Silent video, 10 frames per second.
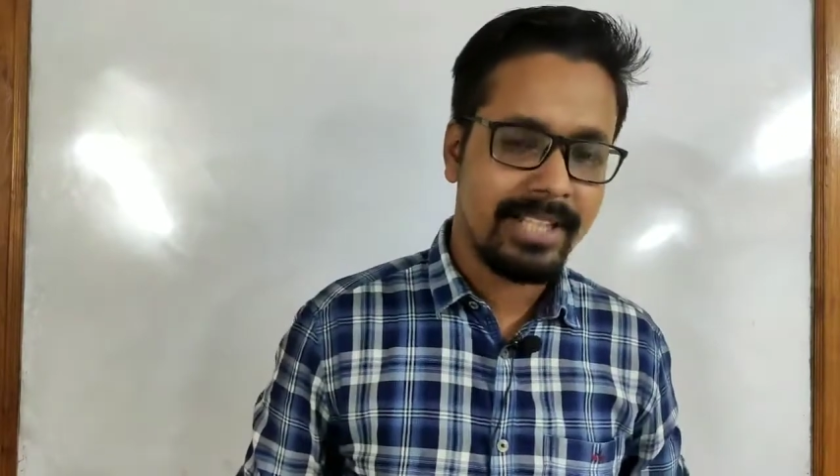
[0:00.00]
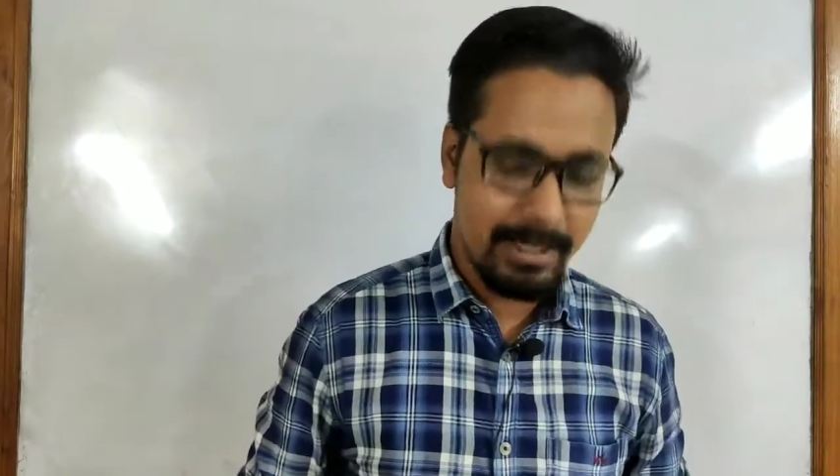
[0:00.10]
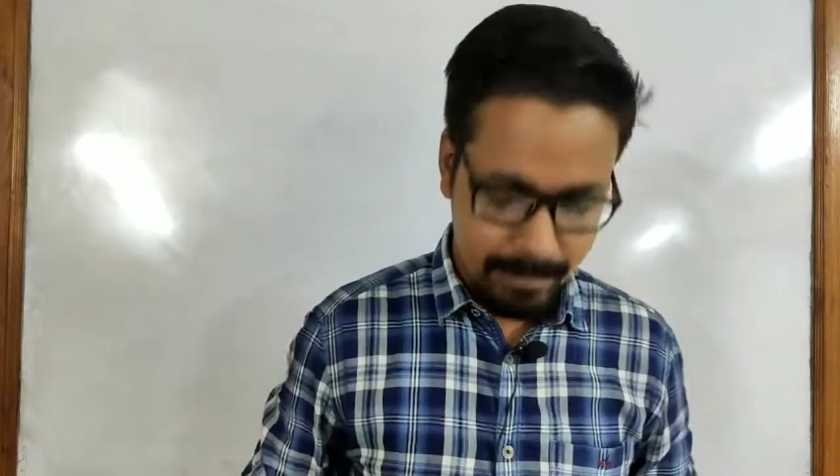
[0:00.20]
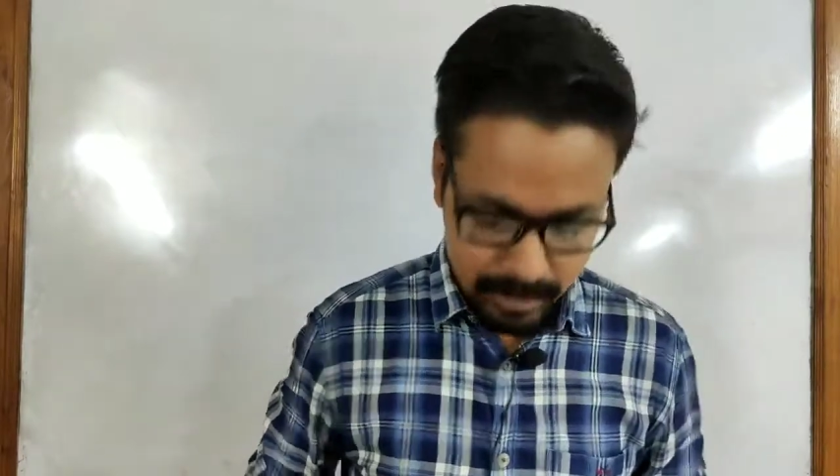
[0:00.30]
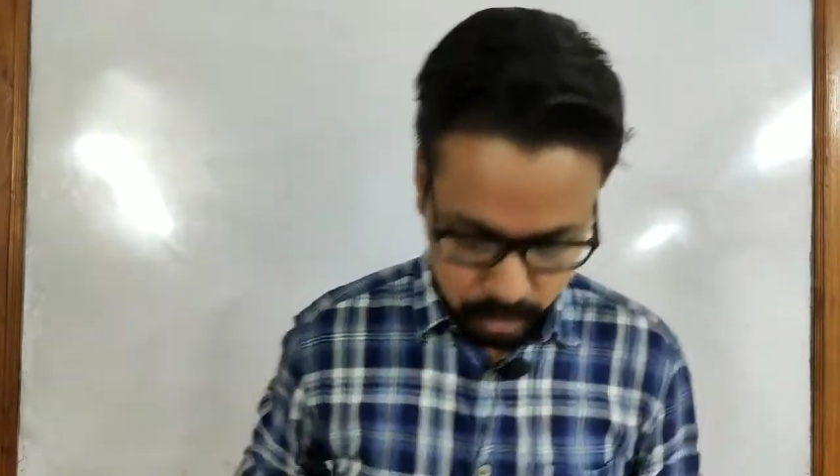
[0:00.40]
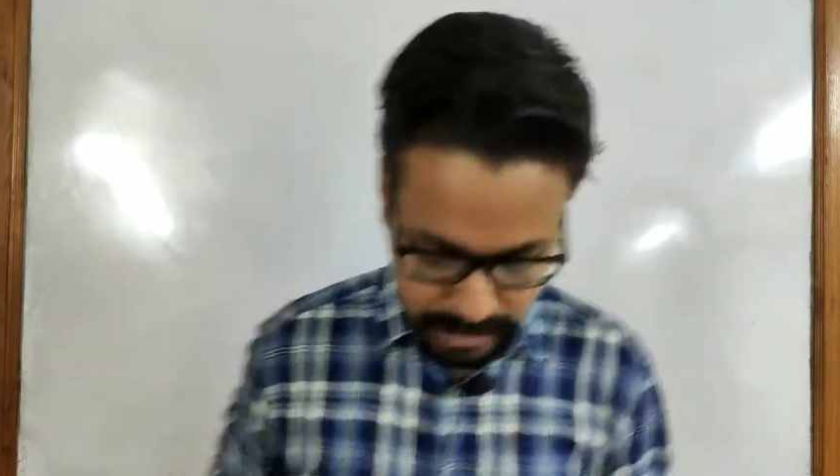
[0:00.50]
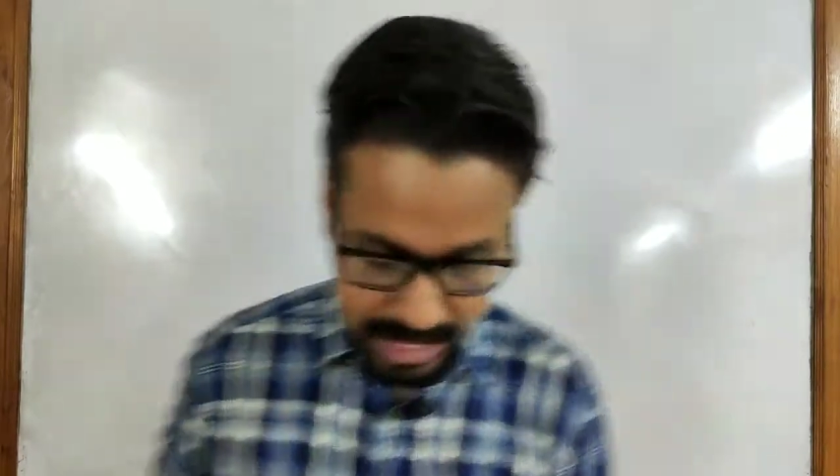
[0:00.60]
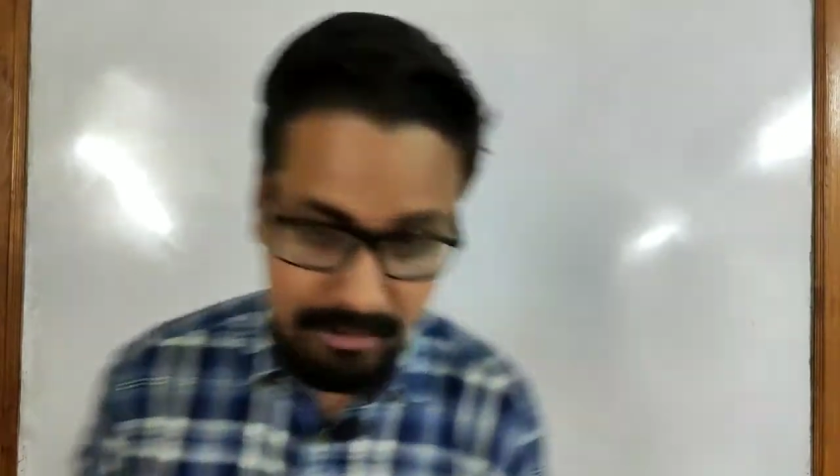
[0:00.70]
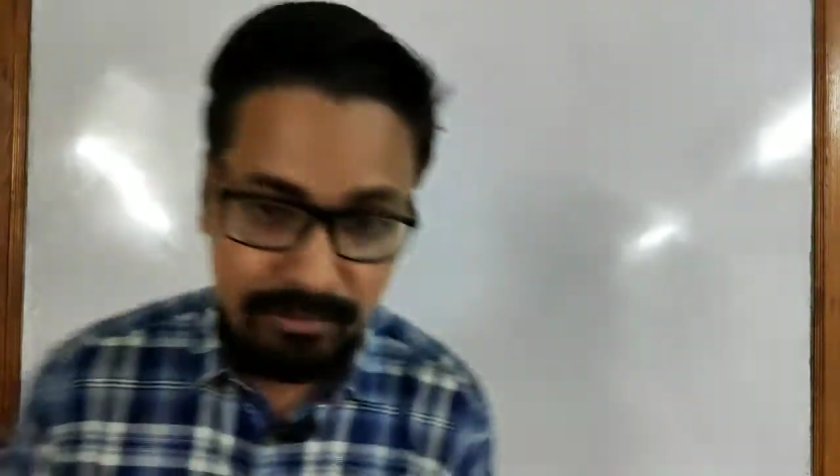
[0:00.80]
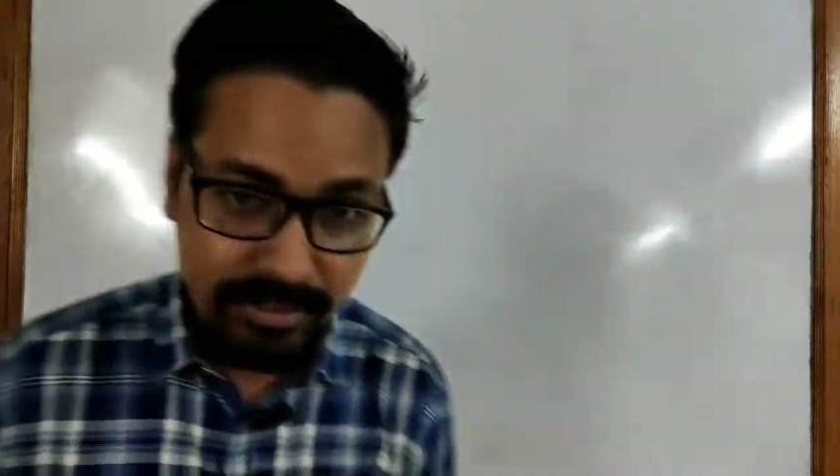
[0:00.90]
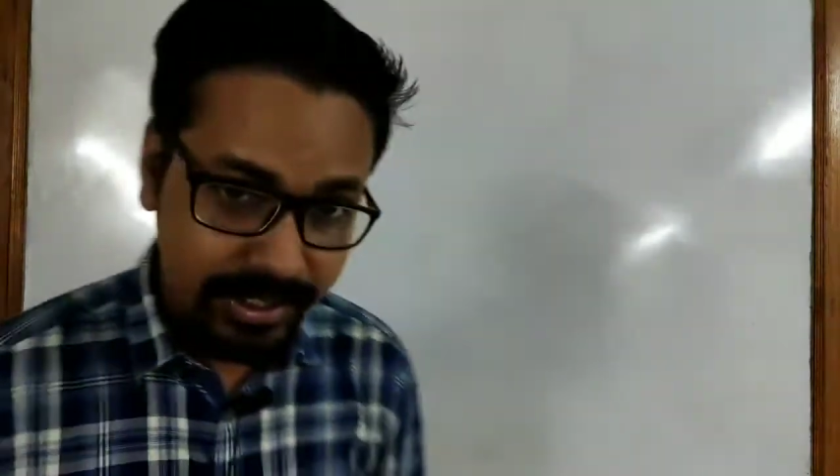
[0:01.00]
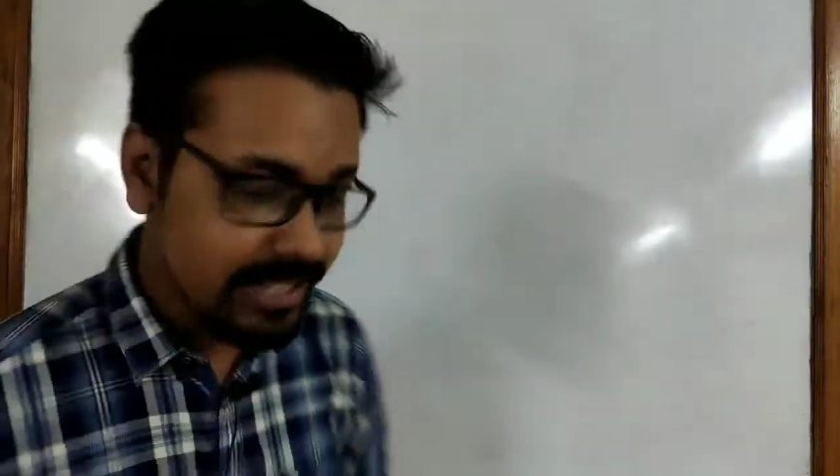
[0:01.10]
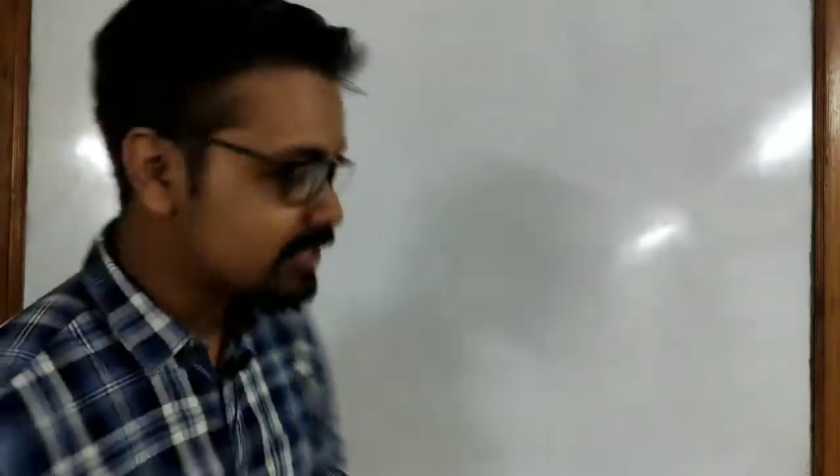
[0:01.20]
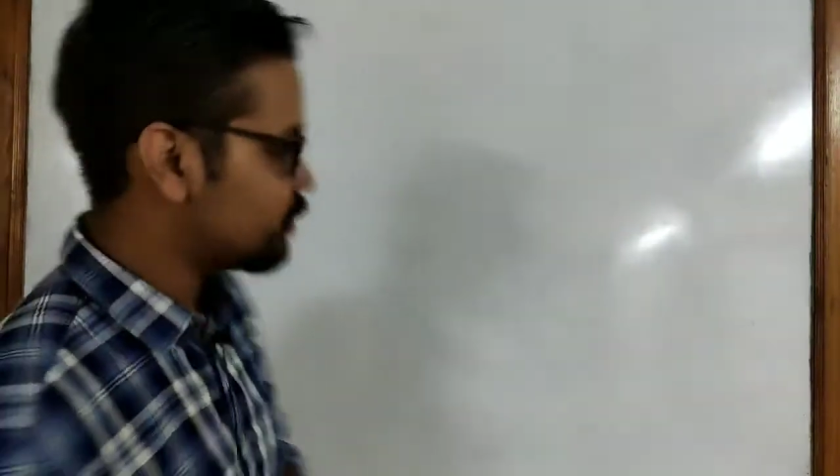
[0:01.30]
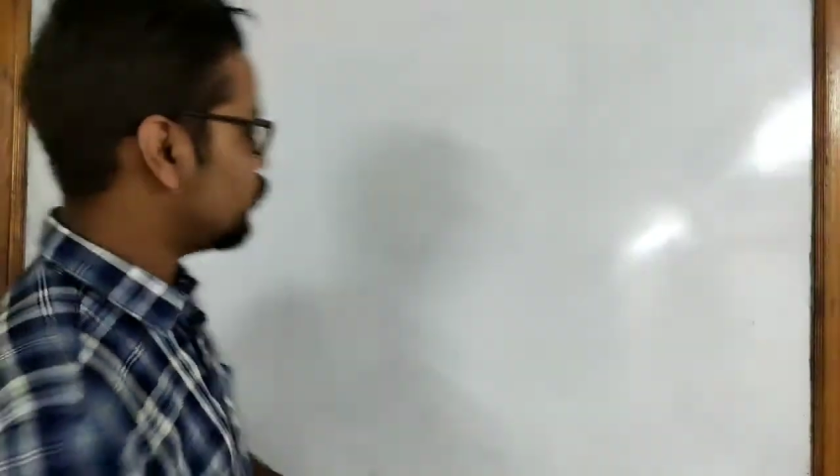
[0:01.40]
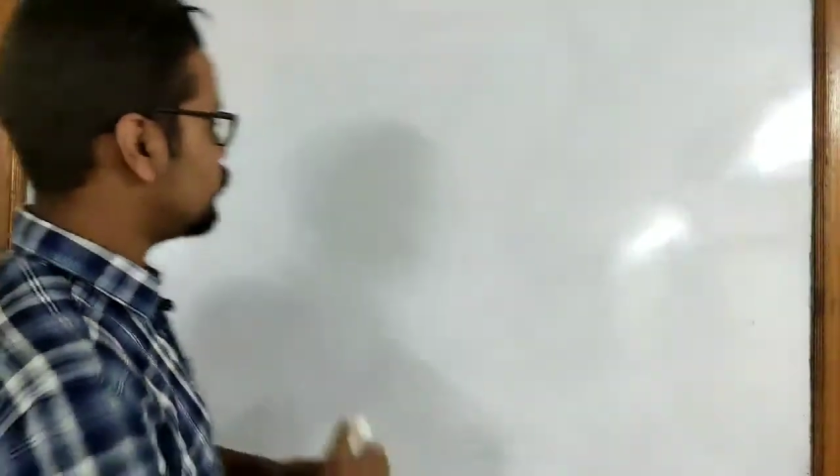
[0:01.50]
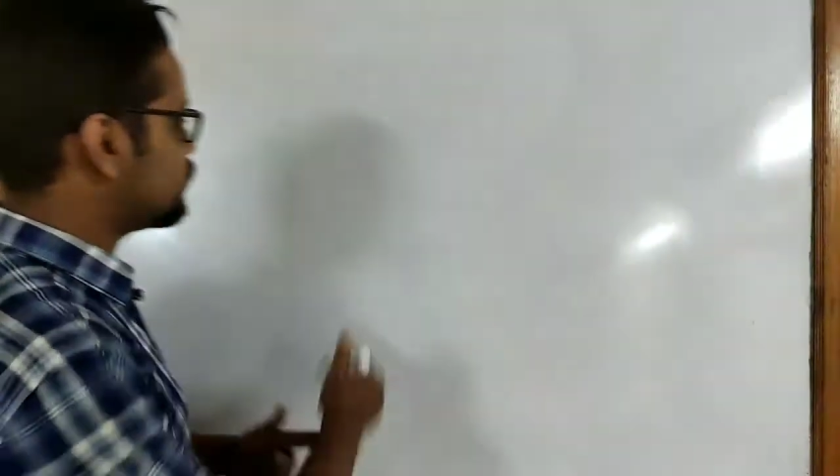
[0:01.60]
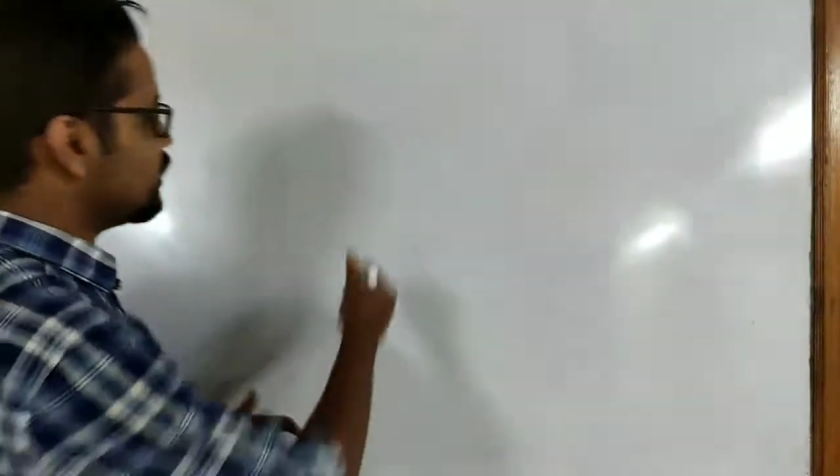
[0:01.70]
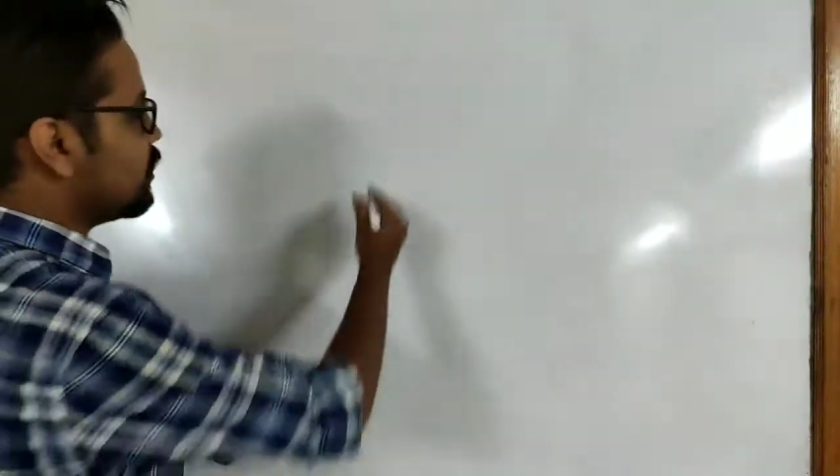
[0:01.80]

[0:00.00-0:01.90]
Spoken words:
that means we have 3 zeros.